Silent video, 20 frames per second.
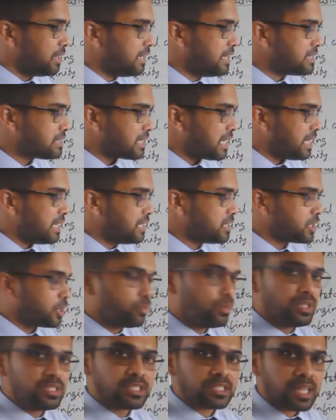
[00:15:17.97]
this
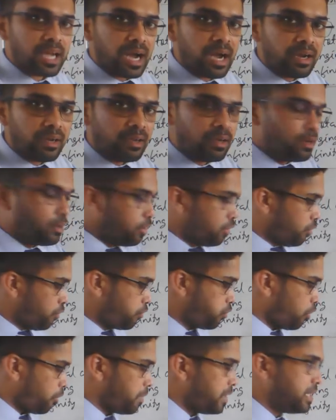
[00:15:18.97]
addition will start
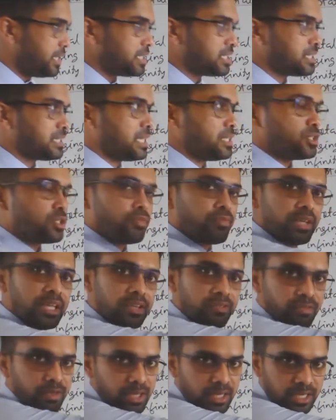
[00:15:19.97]
from a distance of
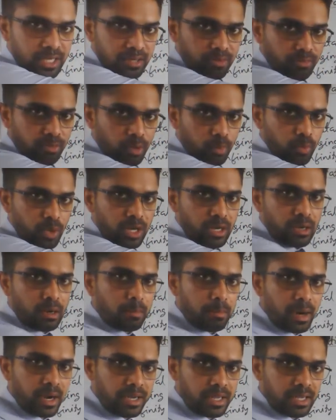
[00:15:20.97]
infinity from where
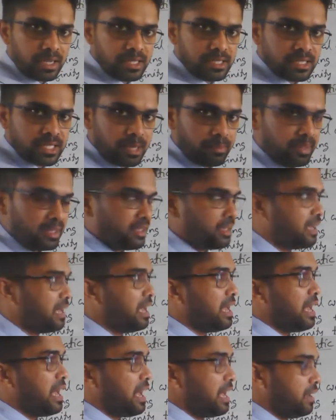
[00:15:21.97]
our particle is coming,
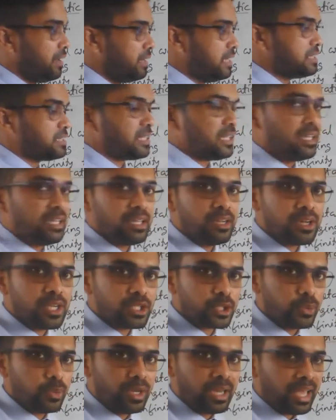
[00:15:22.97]
and this
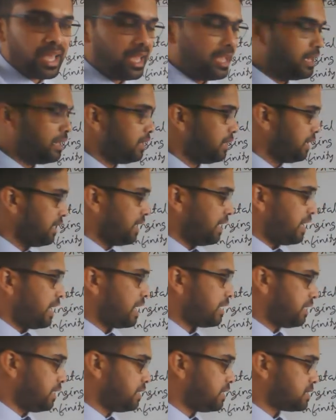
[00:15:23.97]
integration will end
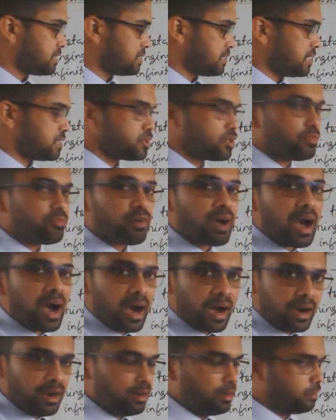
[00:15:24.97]
at a distance of
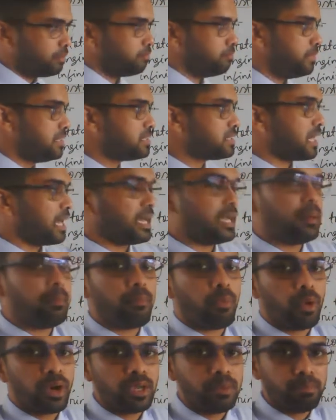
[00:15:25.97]
r, means at the
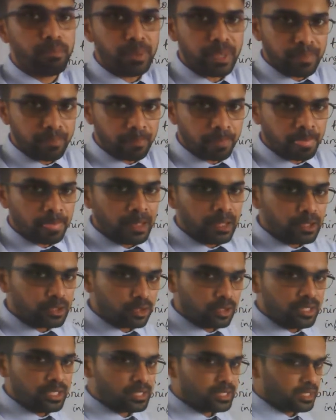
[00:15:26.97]
point P.
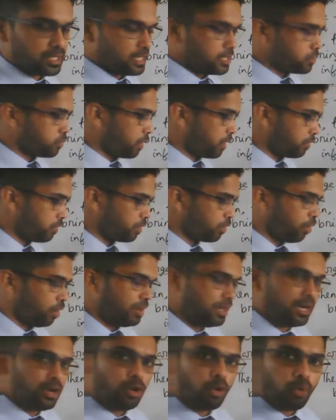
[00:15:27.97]
So this is what we
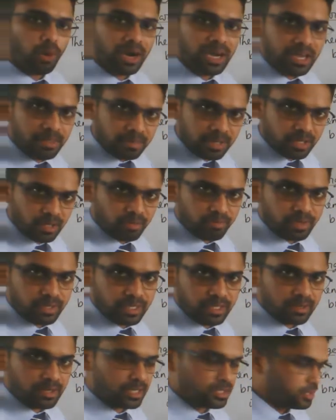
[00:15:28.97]
call the lower limit of
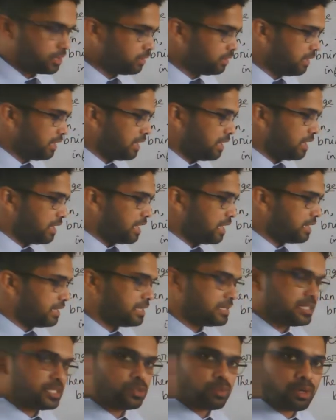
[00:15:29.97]
integration, and
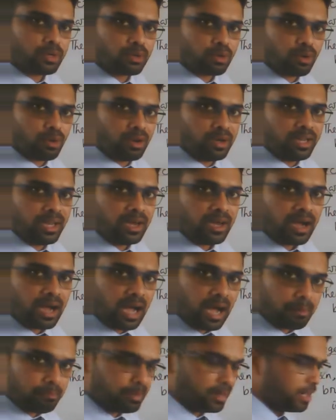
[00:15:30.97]
this is what we call the
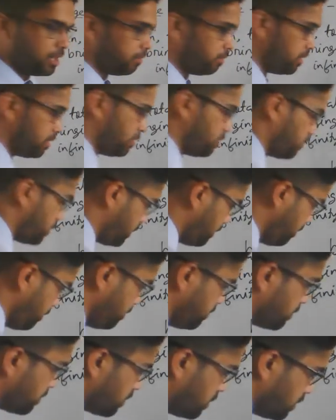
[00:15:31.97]
upper limit.
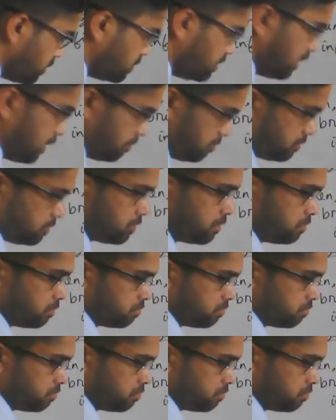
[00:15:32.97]
Okay?